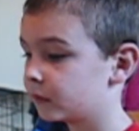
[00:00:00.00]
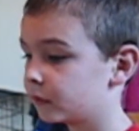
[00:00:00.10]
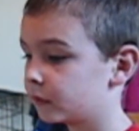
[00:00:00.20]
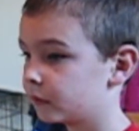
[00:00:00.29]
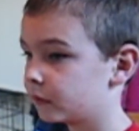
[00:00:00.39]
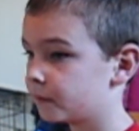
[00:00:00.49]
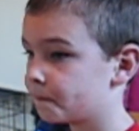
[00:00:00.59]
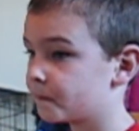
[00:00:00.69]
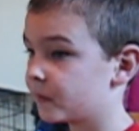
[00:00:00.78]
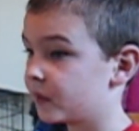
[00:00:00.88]
at this
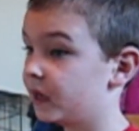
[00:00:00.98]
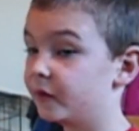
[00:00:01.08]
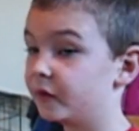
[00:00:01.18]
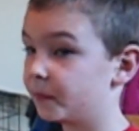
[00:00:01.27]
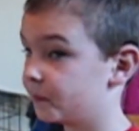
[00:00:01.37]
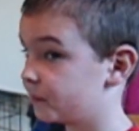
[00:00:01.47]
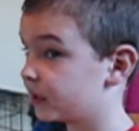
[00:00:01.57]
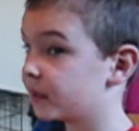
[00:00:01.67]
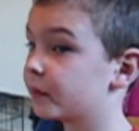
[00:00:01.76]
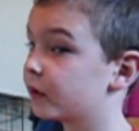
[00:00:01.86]
point that I
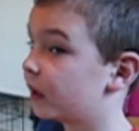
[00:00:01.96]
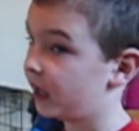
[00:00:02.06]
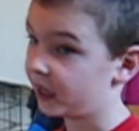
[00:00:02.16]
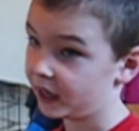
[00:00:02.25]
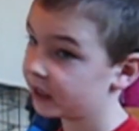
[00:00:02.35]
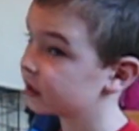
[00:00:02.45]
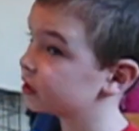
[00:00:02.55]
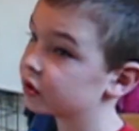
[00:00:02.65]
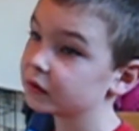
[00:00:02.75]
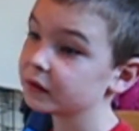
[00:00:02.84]
understood that in order to
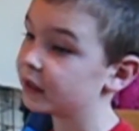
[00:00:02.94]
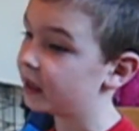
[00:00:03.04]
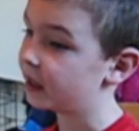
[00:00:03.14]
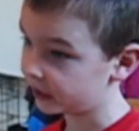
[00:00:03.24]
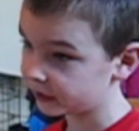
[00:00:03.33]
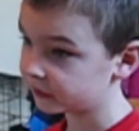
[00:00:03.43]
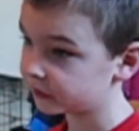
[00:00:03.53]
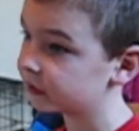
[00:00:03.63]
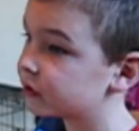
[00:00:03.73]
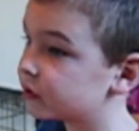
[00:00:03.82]
make a film, you
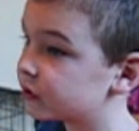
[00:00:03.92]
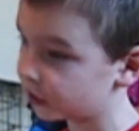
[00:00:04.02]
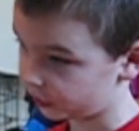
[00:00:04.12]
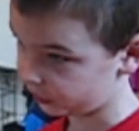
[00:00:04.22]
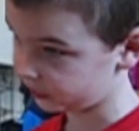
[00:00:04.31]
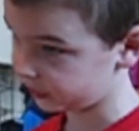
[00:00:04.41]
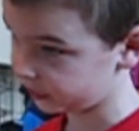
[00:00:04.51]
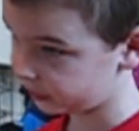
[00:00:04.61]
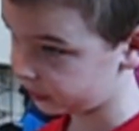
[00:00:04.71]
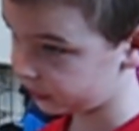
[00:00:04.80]
take different
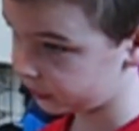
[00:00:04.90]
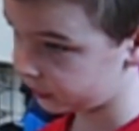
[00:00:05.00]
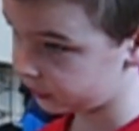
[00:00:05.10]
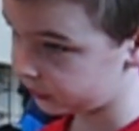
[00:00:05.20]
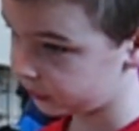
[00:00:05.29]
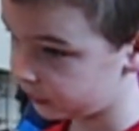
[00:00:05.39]
shots and edit them